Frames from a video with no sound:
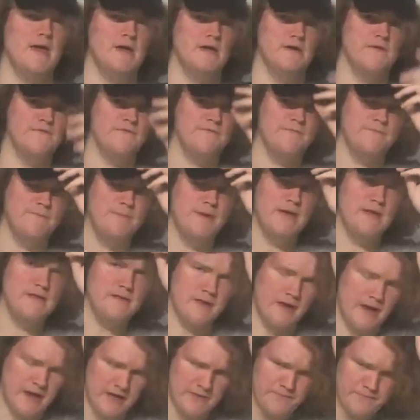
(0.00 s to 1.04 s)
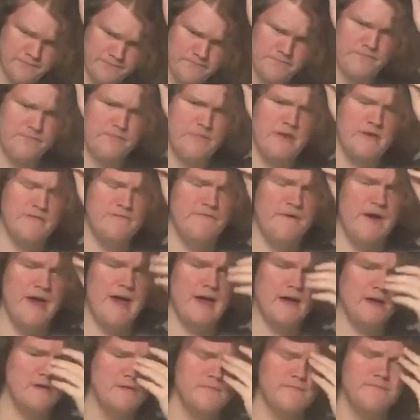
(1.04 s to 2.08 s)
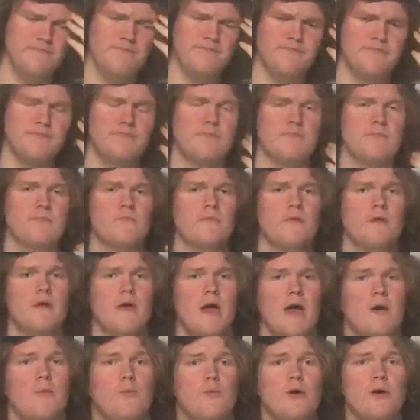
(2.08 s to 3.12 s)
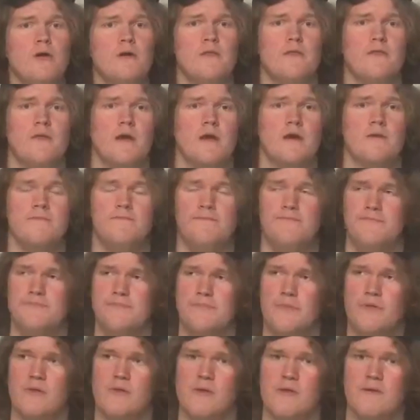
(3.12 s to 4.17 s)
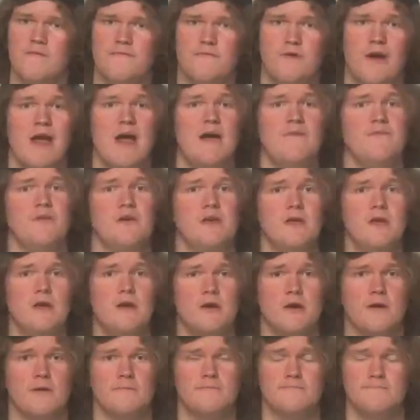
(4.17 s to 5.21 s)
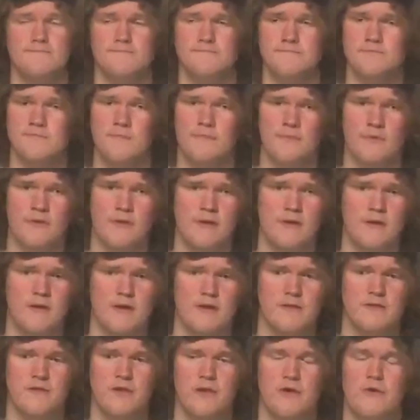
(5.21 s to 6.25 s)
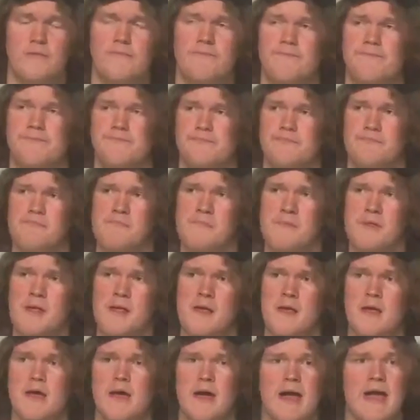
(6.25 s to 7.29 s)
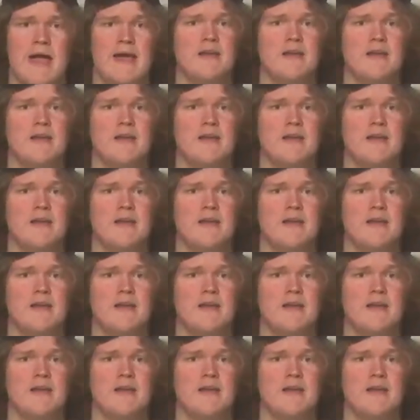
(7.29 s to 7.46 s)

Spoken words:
and of Pizza Hut. In fact, I worked there for half a year until I